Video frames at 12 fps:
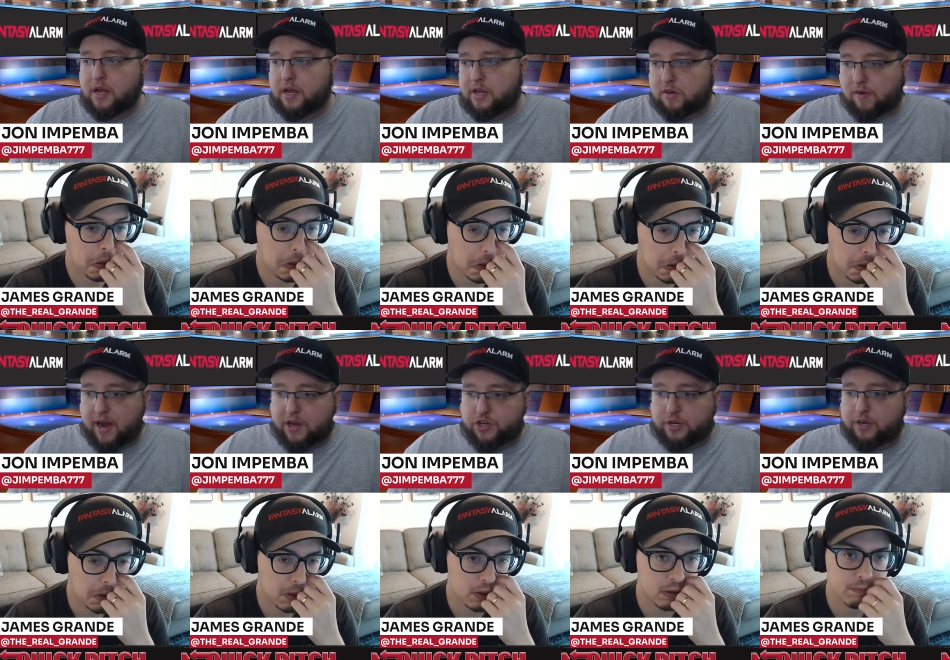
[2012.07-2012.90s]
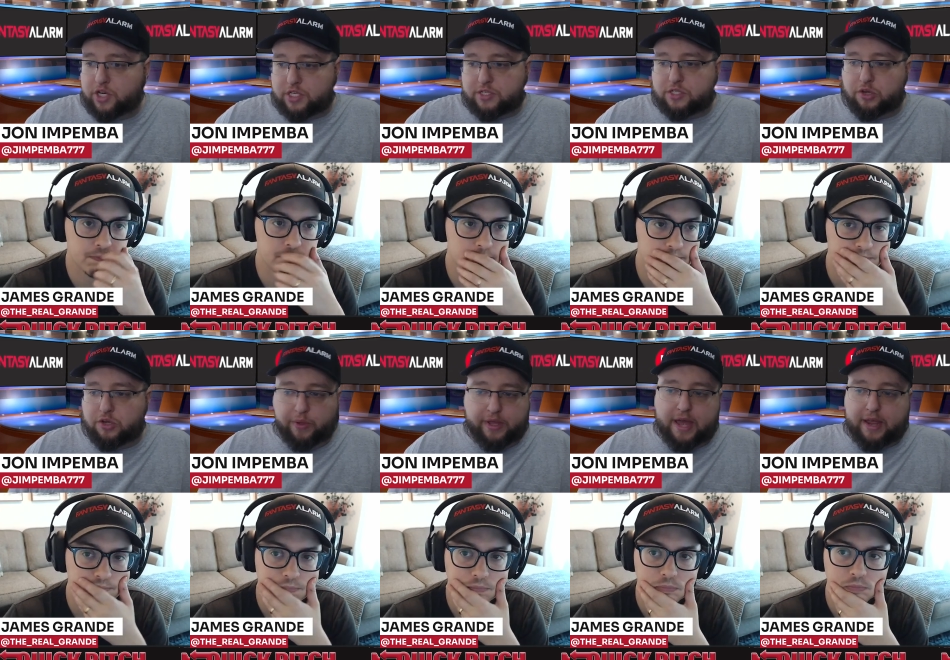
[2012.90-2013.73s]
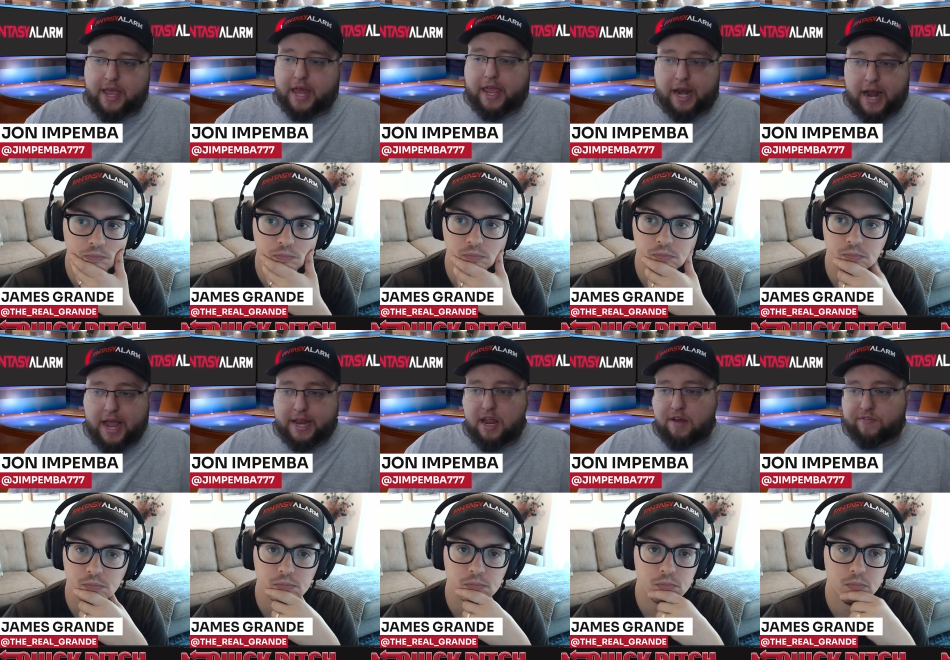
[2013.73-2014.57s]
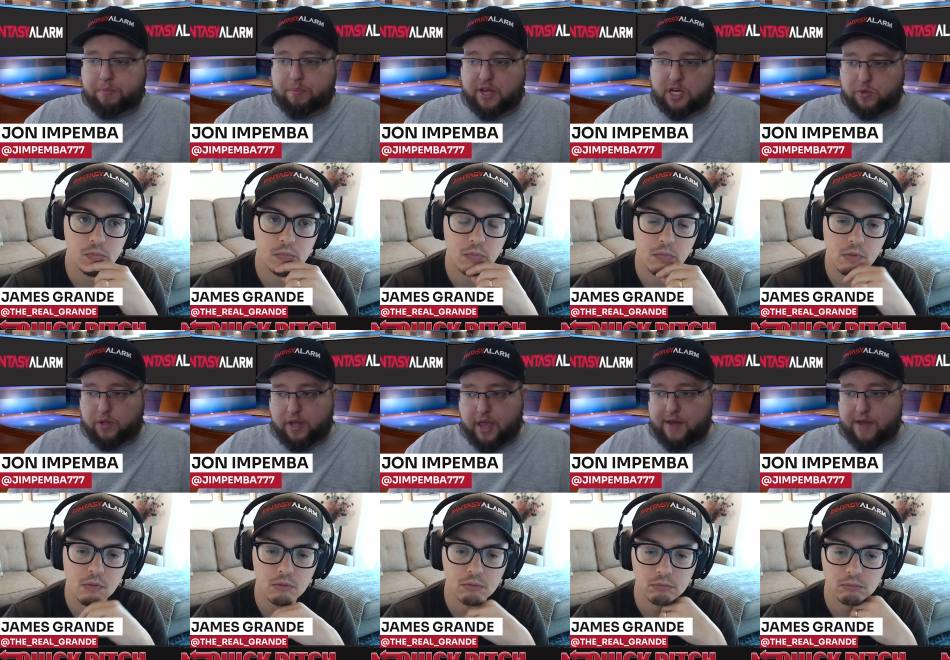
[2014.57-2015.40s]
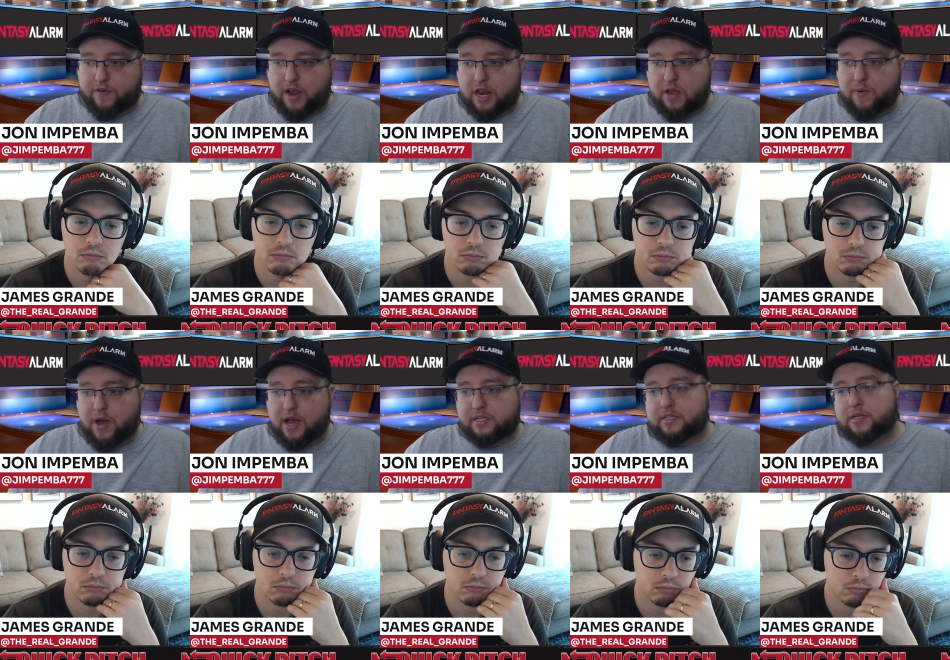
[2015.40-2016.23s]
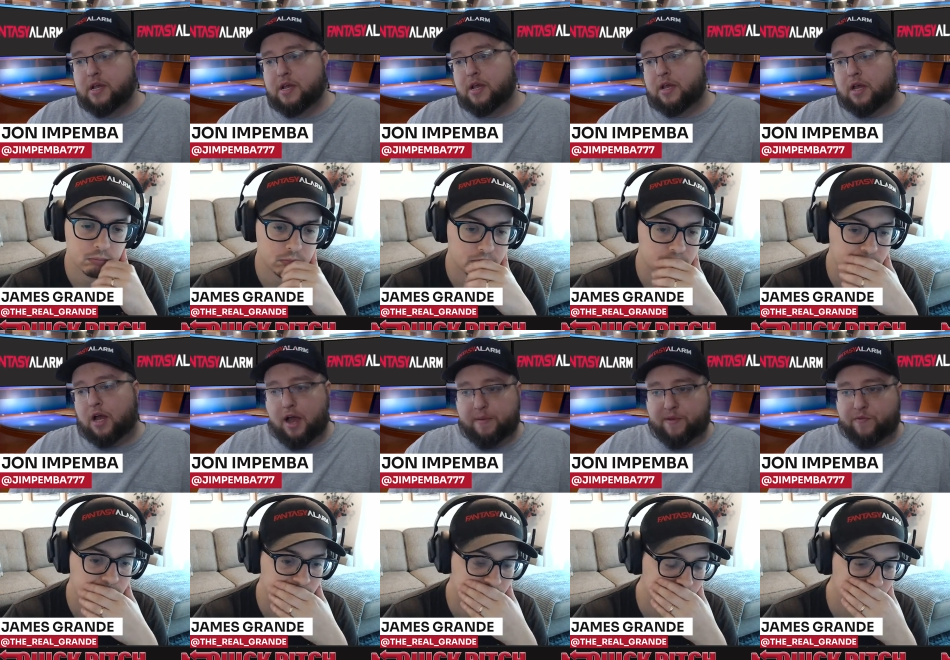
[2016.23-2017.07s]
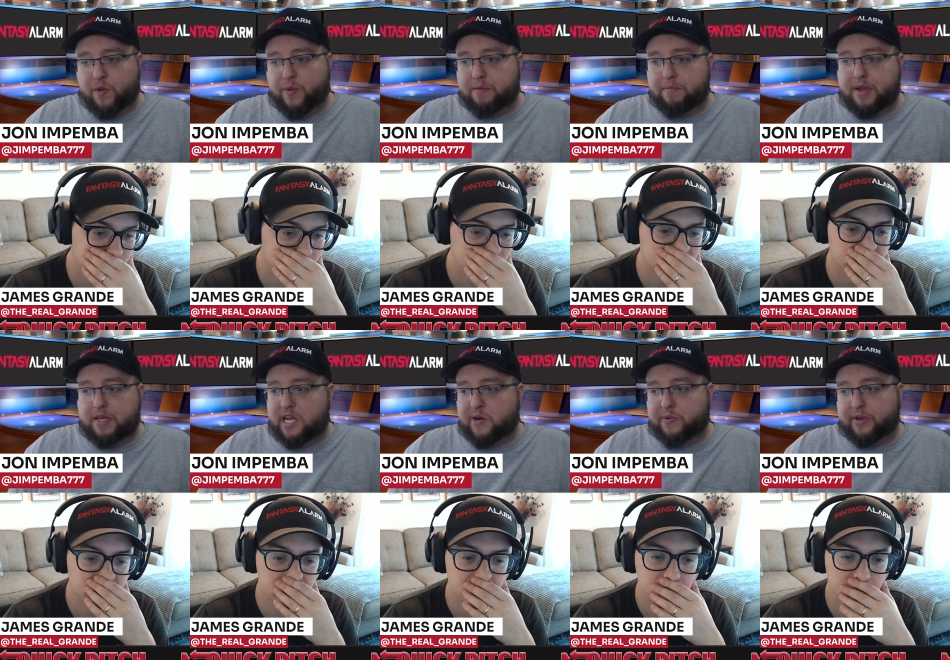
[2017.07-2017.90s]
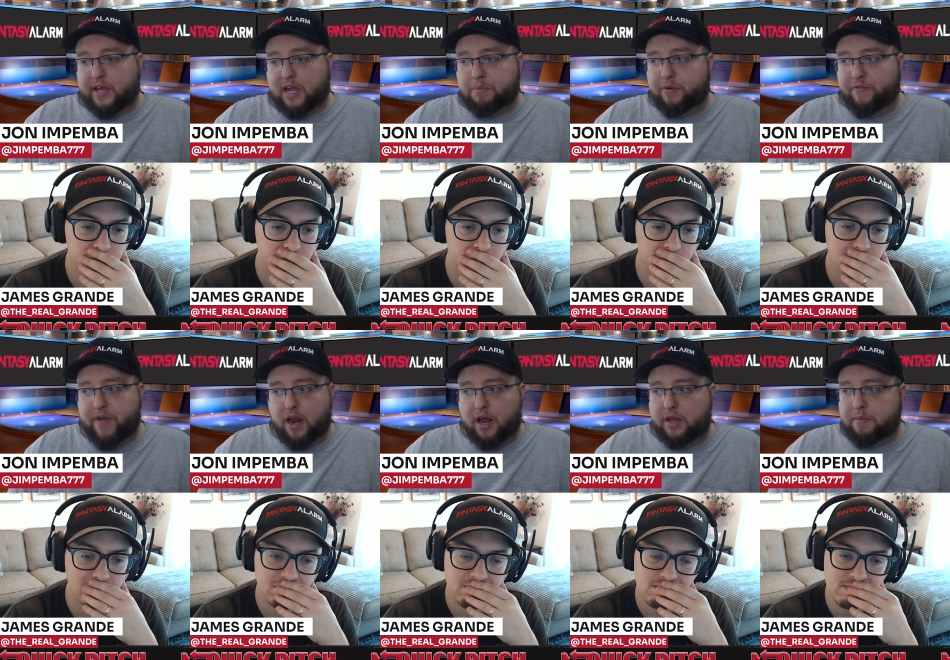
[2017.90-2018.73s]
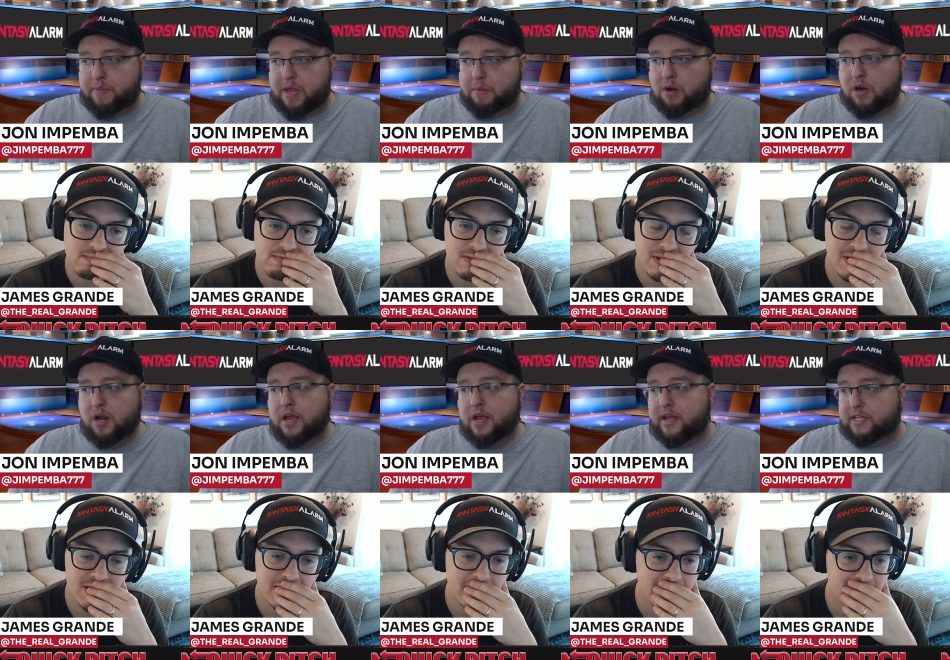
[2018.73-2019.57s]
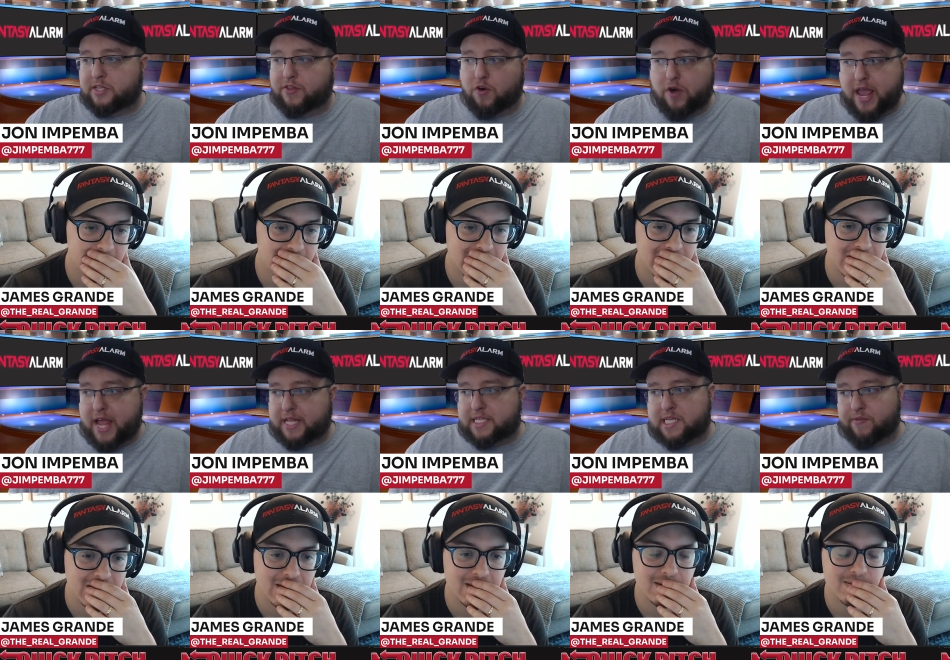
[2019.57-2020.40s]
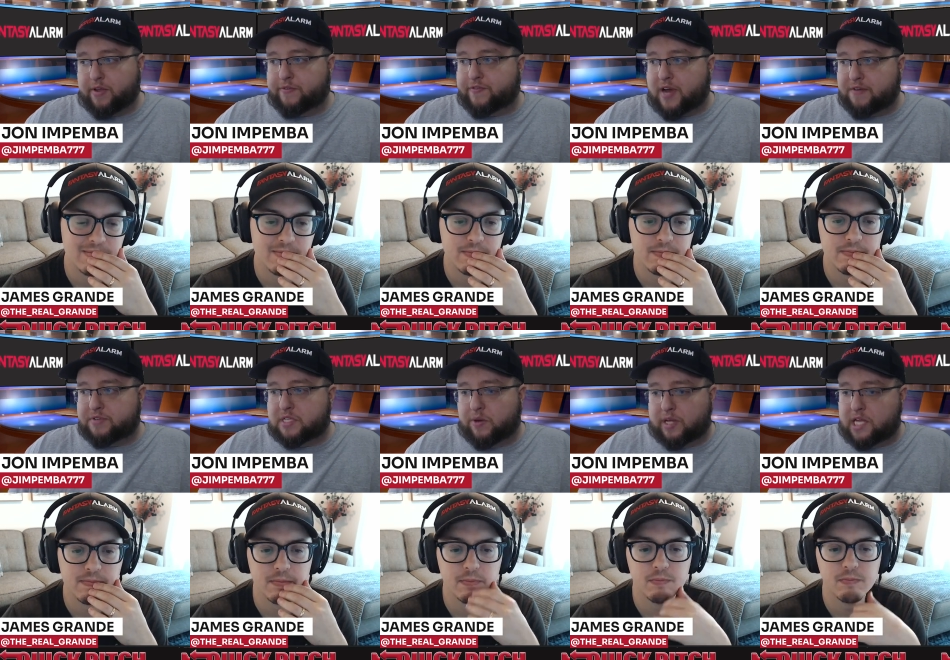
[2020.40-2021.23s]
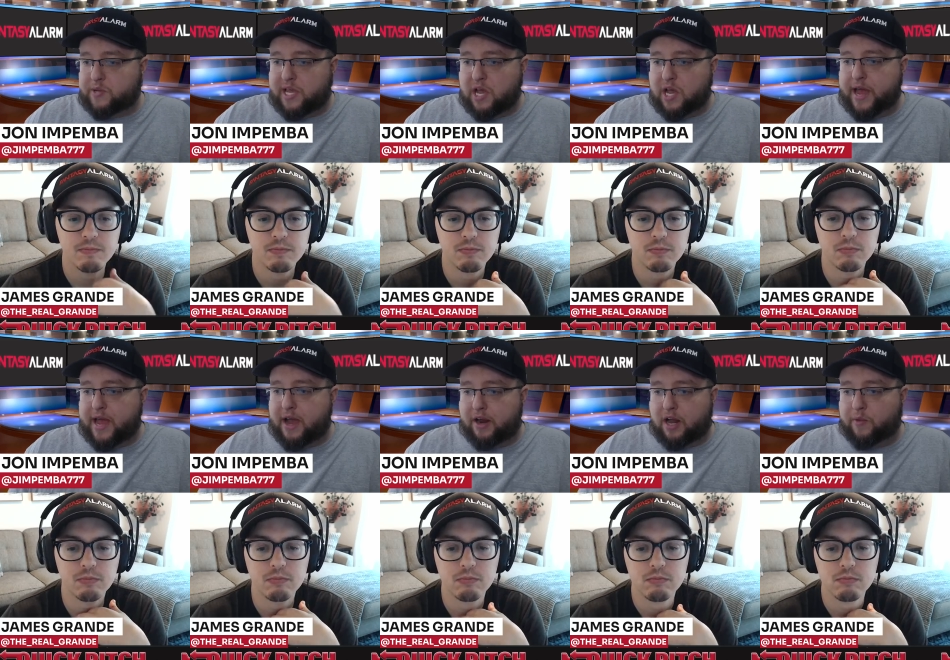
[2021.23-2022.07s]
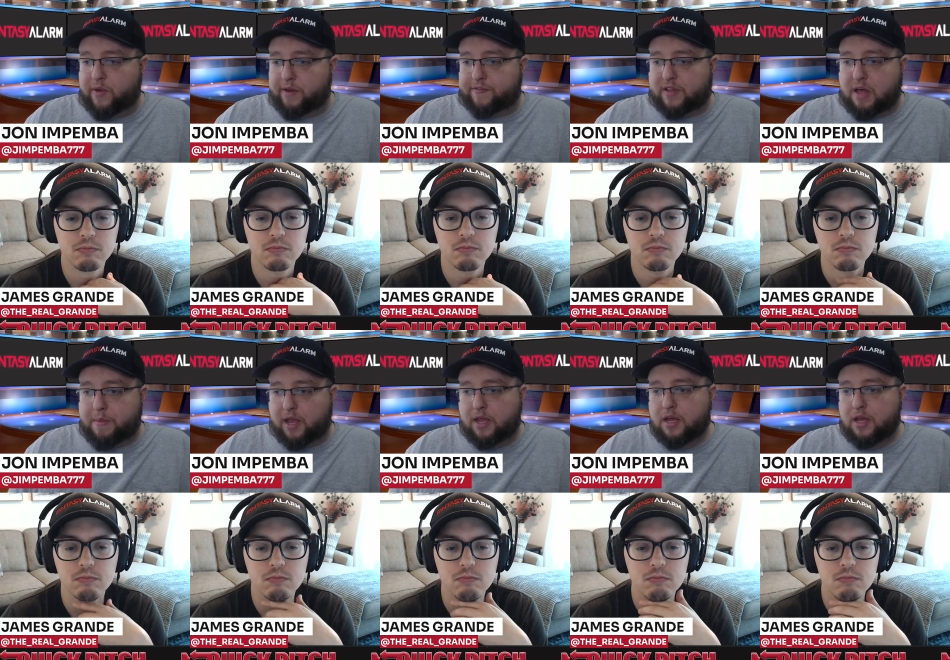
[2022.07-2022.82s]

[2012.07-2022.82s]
Speaker 1: direction, just so we'll kind of get an idea of the players we're looking at for hitting wise. If we went mid tier with like a Pivetta and Bieber. It's 38.75. So unless we go down all the way to Fleming,